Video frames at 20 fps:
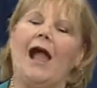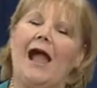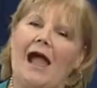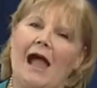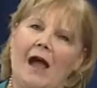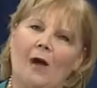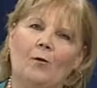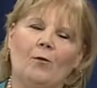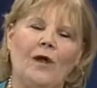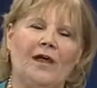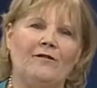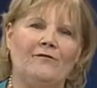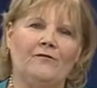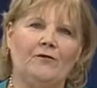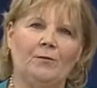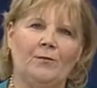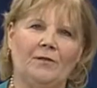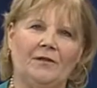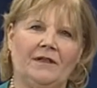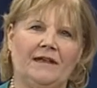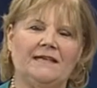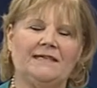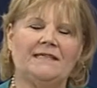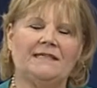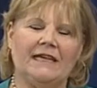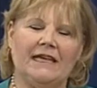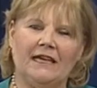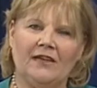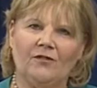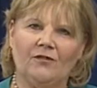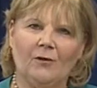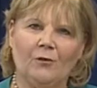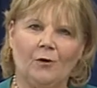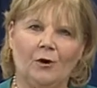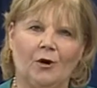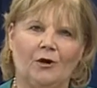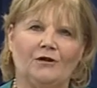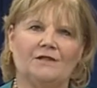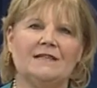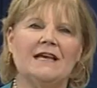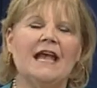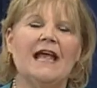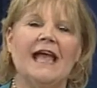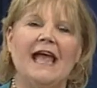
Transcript: our rightful place in the world